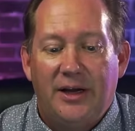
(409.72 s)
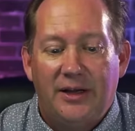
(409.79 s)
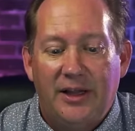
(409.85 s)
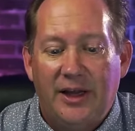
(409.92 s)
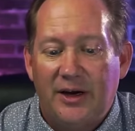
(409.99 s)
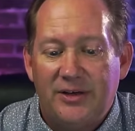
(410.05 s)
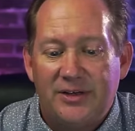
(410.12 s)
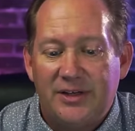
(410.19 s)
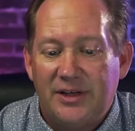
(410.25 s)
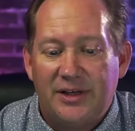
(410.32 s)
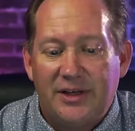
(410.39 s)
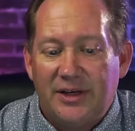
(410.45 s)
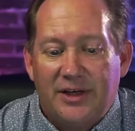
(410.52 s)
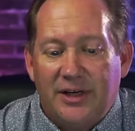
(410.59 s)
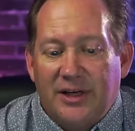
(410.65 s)

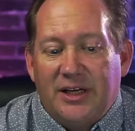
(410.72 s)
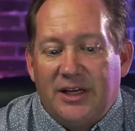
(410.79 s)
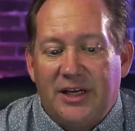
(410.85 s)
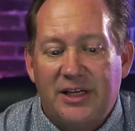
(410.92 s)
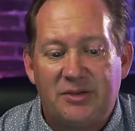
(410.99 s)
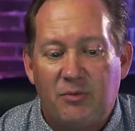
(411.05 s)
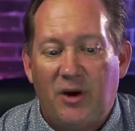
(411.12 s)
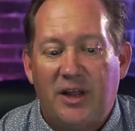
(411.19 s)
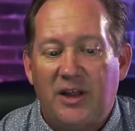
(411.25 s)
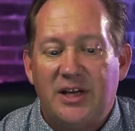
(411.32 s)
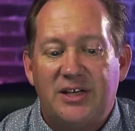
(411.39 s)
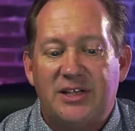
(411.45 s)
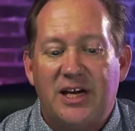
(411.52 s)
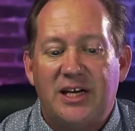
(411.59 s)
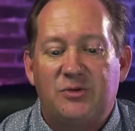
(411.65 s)
It's one of
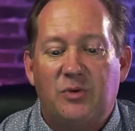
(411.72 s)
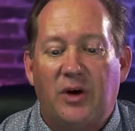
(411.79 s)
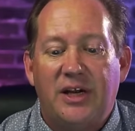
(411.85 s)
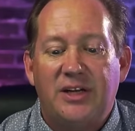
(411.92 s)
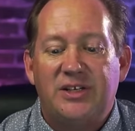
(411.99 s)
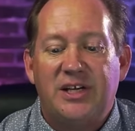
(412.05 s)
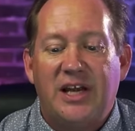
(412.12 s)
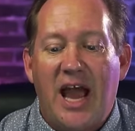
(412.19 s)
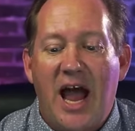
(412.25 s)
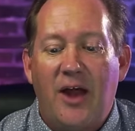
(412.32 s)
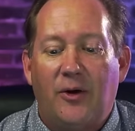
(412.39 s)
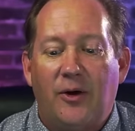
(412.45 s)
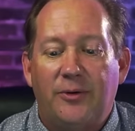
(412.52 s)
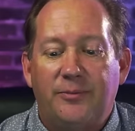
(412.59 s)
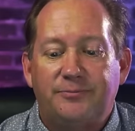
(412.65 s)
these things where in
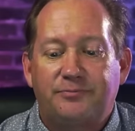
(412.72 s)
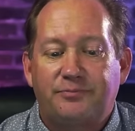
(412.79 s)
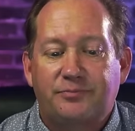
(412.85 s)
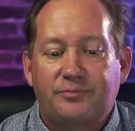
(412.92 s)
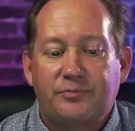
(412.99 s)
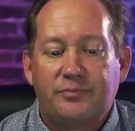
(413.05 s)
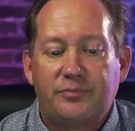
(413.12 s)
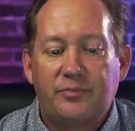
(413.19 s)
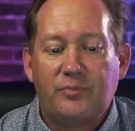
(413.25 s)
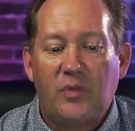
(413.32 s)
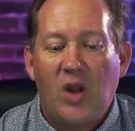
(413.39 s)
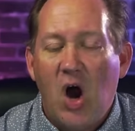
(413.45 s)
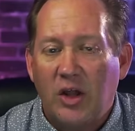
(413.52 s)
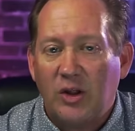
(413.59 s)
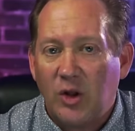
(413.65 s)
Seattle,
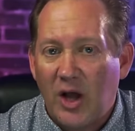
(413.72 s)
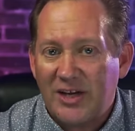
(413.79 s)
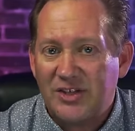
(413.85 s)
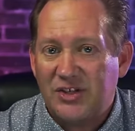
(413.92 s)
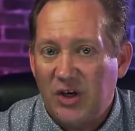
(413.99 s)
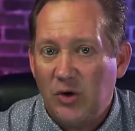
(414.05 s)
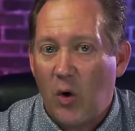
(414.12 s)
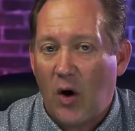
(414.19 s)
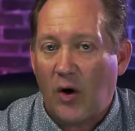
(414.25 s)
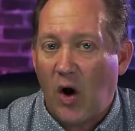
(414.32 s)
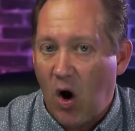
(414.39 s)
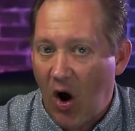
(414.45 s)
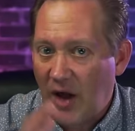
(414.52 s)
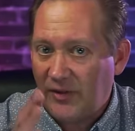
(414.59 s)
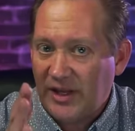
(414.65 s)
unless you are
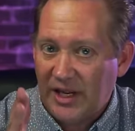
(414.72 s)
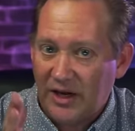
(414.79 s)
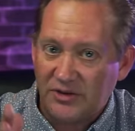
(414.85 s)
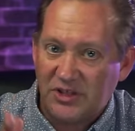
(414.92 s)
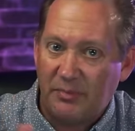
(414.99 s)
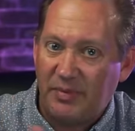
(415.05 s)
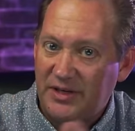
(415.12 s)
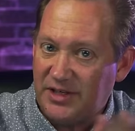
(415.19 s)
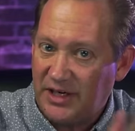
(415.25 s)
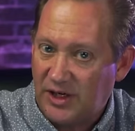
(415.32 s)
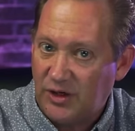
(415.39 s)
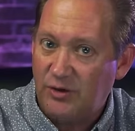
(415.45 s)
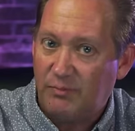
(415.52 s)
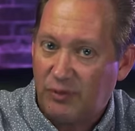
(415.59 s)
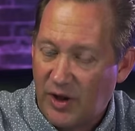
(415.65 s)
on the
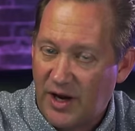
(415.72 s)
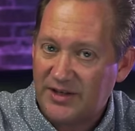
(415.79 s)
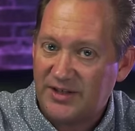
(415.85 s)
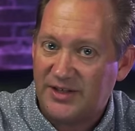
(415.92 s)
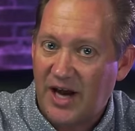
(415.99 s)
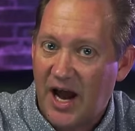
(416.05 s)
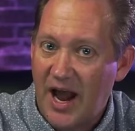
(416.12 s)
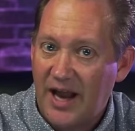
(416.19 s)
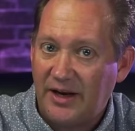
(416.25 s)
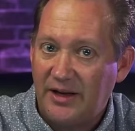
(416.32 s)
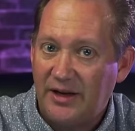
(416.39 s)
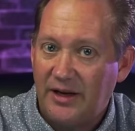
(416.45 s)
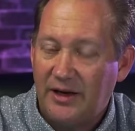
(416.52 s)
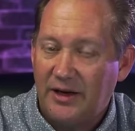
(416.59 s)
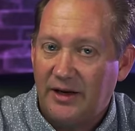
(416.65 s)
LGBTQ plus side,
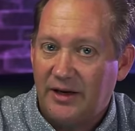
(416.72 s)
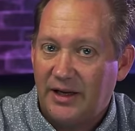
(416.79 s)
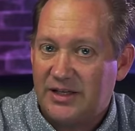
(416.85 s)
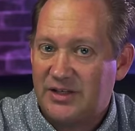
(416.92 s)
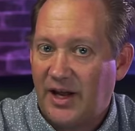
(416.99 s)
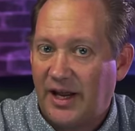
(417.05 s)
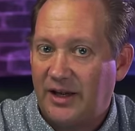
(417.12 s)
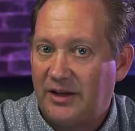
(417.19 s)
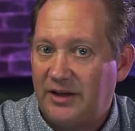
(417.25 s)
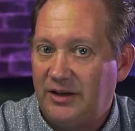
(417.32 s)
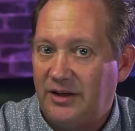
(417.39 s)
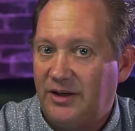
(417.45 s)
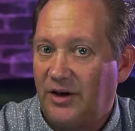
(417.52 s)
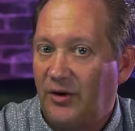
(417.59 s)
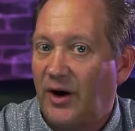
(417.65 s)
it's like
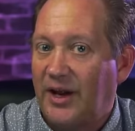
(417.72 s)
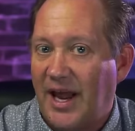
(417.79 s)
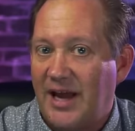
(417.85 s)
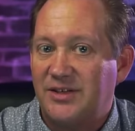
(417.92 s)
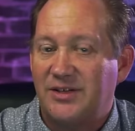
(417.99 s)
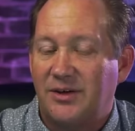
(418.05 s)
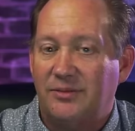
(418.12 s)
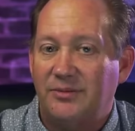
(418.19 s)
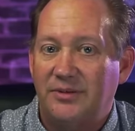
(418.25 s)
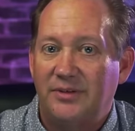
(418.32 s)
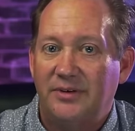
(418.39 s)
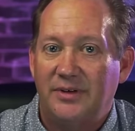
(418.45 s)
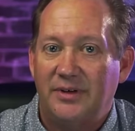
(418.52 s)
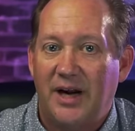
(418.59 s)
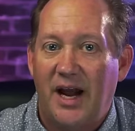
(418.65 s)
you're against them,
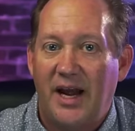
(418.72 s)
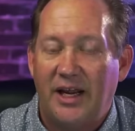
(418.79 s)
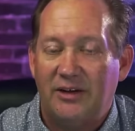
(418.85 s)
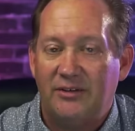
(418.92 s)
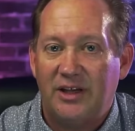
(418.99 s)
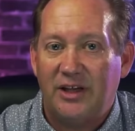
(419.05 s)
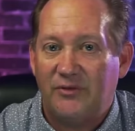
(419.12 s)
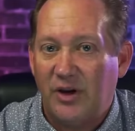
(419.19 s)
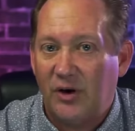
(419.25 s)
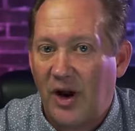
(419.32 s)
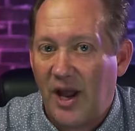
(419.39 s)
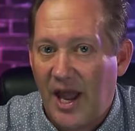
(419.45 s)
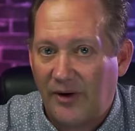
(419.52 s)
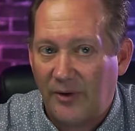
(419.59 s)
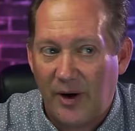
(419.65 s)
right? If you're a
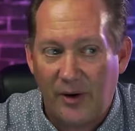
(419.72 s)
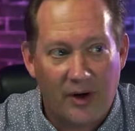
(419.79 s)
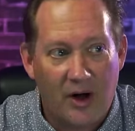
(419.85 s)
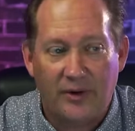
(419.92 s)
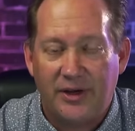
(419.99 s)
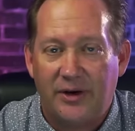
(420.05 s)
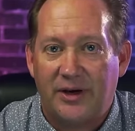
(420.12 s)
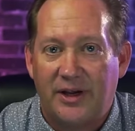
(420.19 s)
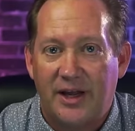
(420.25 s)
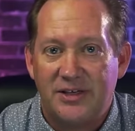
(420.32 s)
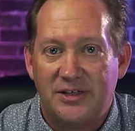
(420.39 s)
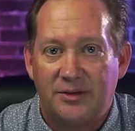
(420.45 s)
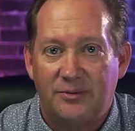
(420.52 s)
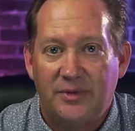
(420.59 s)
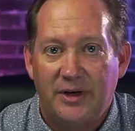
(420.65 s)
hetero, oh, you're
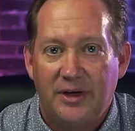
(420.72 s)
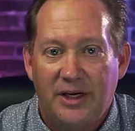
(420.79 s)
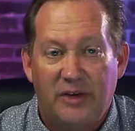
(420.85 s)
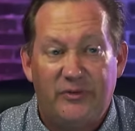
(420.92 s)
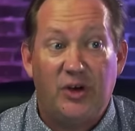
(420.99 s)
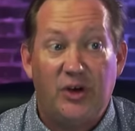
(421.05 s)
against them. If